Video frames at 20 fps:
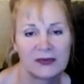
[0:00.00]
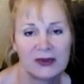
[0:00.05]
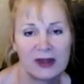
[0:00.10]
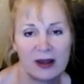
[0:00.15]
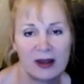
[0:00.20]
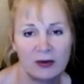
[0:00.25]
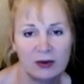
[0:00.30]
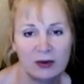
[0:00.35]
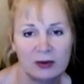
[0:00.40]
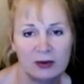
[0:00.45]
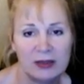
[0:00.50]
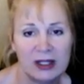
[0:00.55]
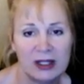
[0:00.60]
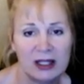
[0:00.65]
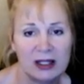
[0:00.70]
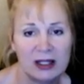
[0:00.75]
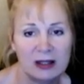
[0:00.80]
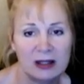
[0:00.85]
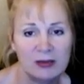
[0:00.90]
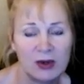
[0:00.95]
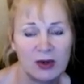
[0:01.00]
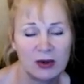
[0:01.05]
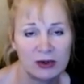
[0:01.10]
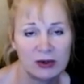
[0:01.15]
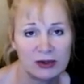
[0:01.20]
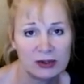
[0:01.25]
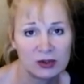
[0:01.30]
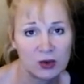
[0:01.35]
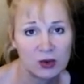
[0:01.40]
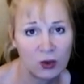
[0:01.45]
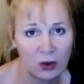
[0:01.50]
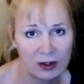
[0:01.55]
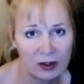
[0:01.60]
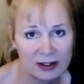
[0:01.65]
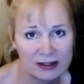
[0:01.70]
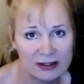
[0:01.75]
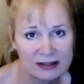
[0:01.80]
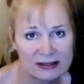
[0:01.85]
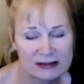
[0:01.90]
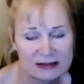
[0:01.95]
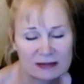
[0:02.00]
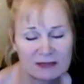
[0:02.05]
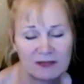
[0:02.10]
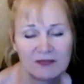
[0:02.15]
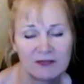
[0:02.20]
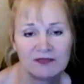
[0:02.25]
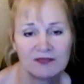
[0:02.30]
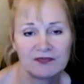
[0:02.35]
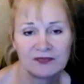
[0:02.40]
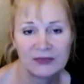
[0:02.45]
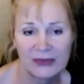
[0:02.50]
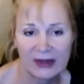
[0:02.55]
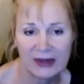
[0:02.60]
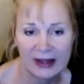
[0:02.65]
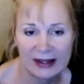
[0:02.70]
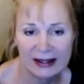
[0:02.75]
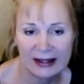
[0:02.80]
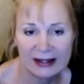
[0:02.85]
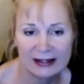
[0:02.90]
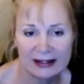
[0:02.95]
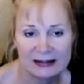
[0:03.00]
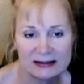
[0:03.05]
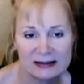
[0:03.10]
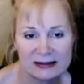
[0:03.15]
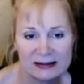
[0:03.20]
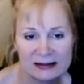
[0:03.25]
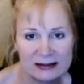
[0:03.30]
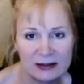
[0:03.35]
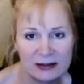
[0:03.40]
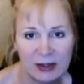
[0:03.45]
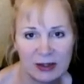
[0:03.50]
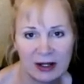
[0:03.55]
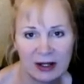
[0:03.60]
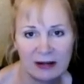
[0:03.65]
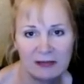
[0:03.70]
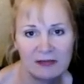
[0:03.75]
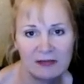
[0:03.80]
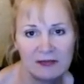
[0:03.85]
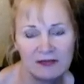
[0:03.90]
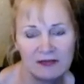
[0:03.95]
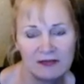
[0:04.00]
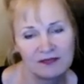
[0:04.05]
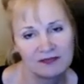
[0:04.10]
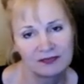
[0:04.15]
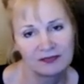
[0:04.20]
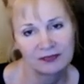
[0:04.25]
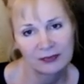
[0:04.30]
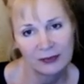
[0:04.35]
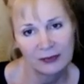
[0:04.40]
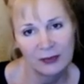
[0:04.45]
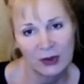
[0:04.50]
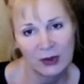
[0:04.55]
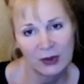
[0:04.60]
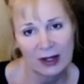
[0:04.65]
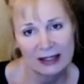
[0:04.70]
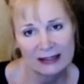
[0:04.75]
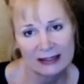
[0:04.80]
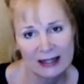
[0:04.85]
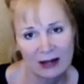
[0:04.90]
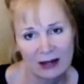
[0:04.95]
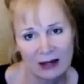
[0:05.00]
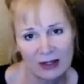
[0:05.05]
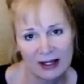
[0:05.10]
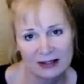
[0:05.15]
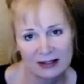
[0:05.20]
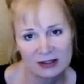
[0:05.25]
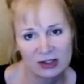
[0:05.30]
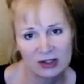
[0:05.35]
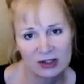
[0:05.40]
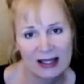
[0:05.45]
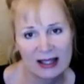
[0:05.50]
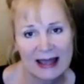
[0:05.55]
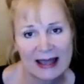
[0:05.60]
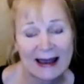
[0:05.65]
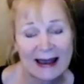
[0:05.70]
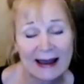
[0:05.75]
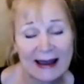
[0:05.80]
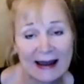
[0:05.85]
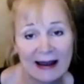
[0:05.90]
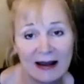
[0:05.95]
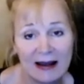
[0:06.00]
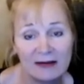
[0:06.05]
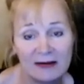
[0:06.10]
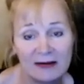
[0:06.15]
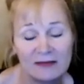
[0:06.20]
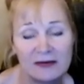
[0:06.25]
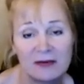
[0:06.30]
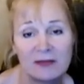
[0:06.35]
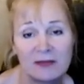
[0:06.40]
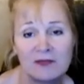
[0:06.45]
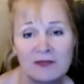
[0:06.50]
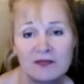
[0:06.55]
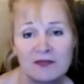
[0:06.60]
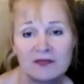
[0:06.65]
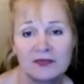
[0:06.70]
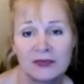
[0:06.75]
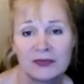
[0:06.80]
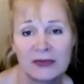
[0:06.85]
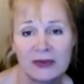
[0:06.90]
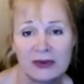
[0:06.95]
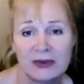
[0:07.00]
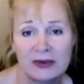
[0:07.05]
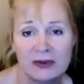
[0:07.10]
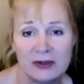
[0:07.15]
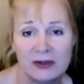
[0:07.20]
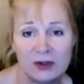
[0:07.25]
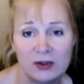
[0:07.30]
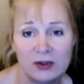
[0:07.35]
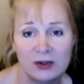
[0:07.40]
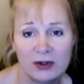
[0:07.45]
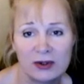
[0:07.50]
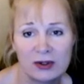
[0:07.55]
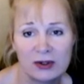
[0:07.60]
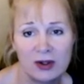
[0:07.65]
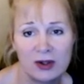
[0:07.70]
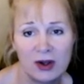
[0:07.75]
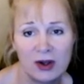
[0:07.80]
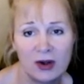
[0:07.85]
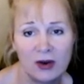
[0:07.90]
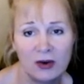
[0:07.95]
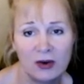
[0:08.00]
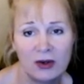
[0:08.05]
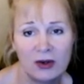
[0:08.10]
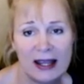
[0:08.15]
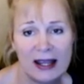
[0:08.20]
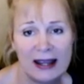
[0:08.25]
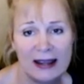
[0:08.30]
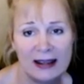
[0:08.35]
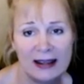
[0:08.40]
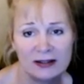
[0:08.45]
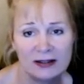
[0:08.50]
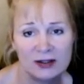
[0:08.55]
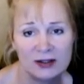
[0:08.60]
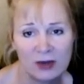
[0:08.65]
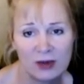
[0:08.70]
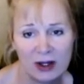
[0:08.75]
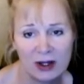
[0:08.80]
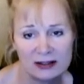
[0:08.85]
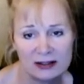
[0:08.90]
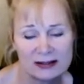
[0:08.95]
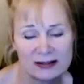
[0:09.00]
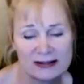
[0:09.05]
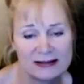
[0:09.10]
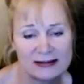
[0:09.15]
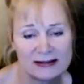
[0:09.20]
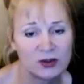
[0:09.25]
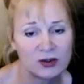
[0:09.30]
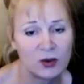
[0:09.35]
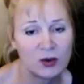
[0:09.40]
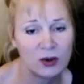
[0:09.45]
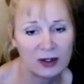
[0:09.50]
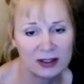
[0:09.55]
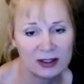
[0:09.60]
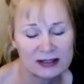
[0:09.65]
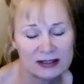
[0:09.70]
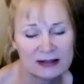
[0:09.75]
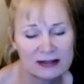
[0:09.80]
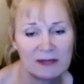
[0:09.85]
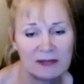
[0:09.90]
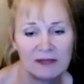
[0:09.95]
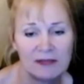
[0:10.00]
That would be both Taurus and Libra. But right now we actually have the North Node and Uranus in Taurus